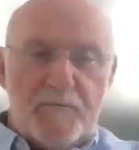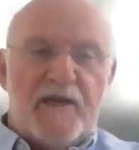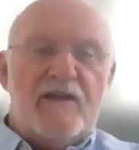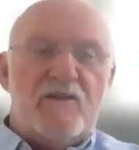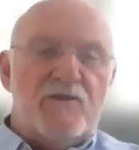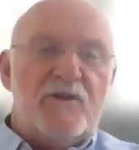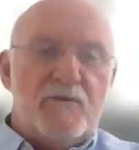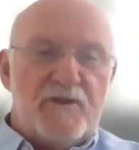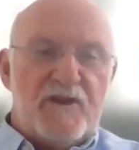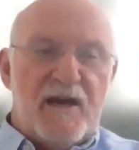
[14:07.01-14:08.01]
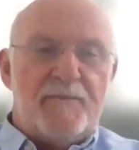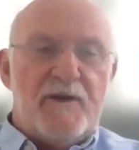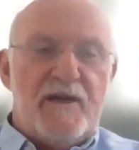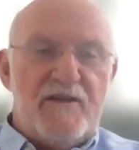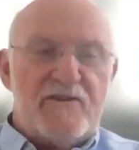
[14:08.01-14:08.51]
be included with
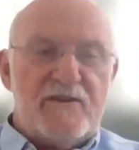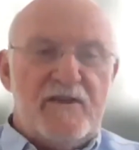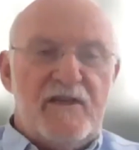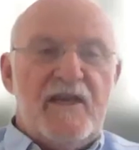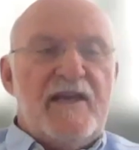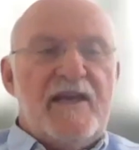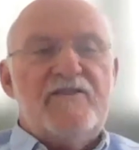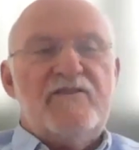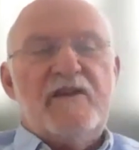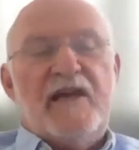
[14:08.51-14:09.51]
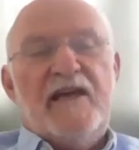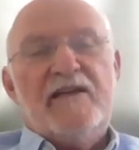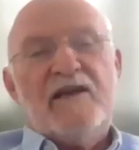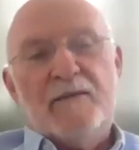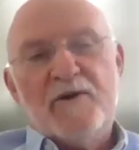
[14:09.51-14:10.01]
comprehension,
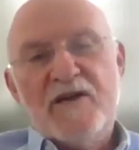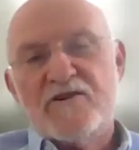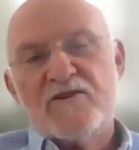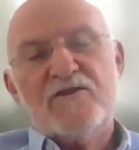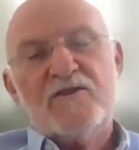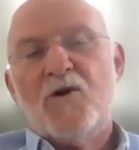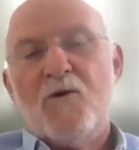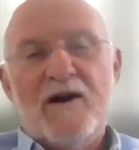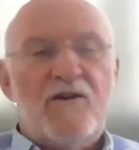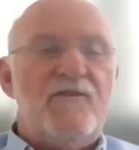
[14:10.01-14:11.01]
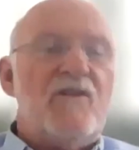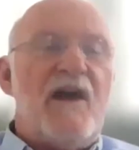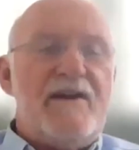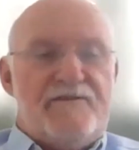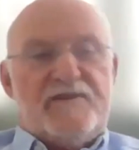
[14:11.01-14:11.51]
comprehension's acquired over the
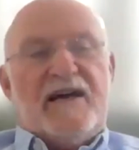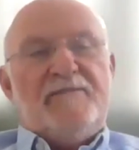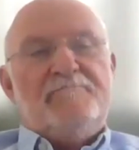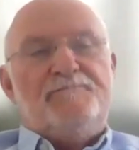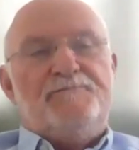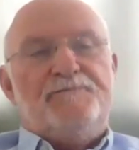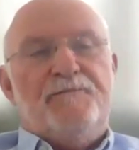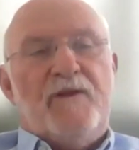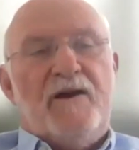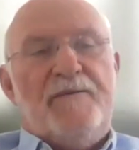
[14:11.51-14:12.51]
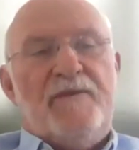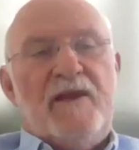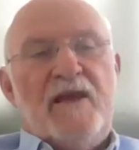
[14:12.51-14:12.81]
lifetime, right?